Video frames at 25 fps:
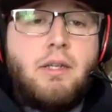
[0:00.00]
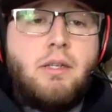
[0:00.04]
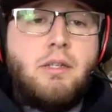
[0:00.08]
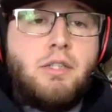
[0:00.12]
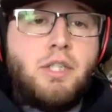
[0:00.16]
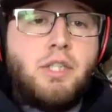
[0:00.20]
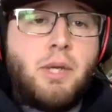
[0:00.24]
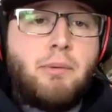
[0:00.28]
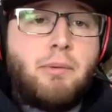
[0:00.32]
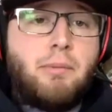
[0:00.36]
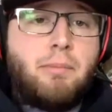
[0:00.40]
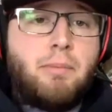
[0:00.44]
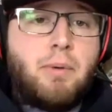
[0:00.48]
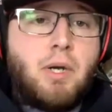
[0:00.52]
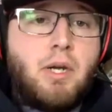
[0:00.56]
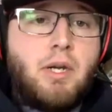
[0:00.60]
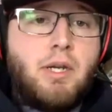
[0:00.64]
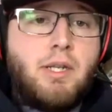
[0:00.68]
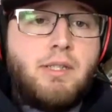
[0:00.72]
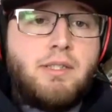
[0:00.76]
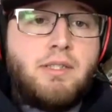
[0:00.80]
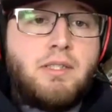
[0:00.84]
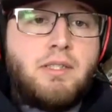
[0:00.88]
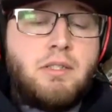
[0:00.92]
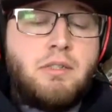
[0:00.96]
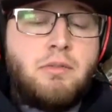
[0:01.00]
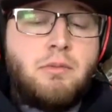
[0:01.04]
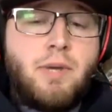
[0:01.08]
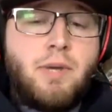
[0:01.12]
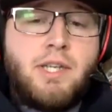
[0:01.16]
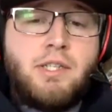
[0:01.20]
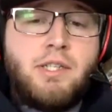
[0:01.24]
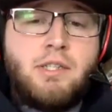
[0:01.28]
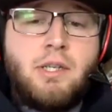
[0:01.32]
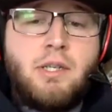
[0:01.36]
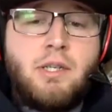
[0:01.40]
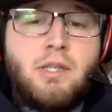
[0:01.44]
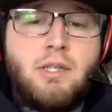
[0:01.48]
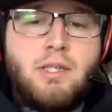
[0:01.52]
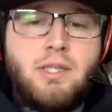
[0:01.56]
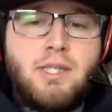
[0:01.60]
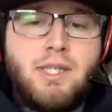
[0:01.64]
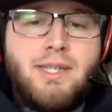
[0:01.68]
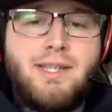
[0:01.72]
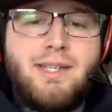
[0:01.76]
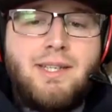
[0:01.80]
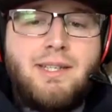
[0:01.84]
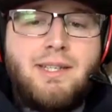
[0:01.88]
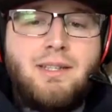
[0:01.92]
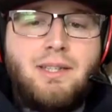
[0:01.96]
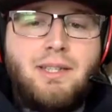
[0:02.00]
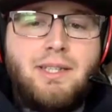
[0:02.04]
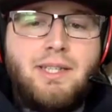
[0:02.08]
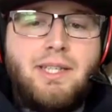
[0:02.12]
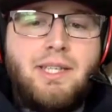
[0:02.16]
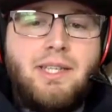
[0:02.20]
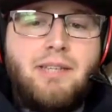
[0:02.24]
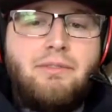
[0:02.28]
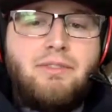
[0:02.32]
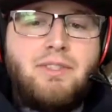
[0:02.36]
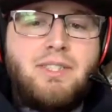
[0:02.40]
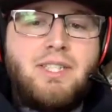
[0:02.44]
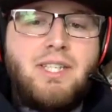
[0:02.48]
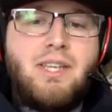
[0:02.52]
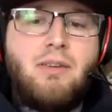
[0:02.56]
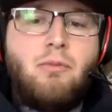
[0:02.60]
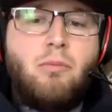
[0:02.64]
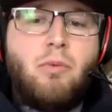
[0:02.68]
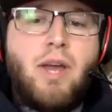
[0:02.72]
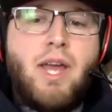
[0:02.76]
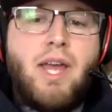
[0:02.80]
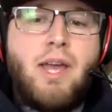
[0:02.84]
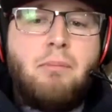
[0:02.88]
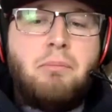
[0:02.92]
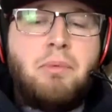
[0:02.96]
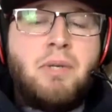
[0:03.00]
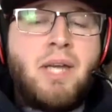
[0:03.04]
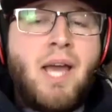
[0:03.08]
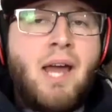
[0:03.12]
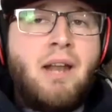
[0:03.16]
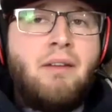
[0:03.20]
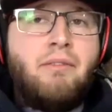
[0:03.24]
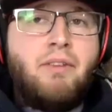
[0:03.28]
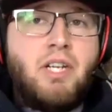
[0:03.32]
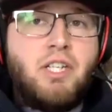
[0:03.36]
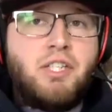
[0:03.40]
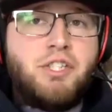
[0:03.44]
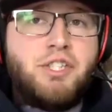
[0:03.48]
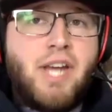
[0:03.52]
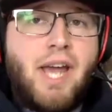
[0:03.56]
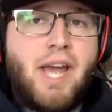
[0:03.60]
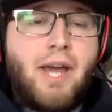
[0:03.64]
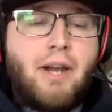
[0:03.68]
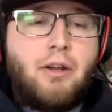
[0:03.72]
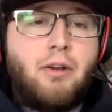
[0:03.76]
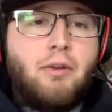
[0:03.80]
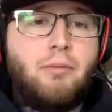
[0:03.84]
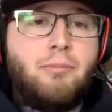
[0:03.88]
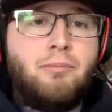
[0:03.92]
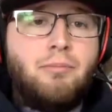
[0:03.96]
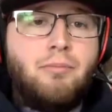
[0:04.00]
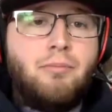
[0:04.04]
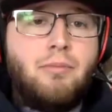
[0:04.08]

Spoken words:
Chuba Purdy's situation did leave T Webb kind of in a shadow.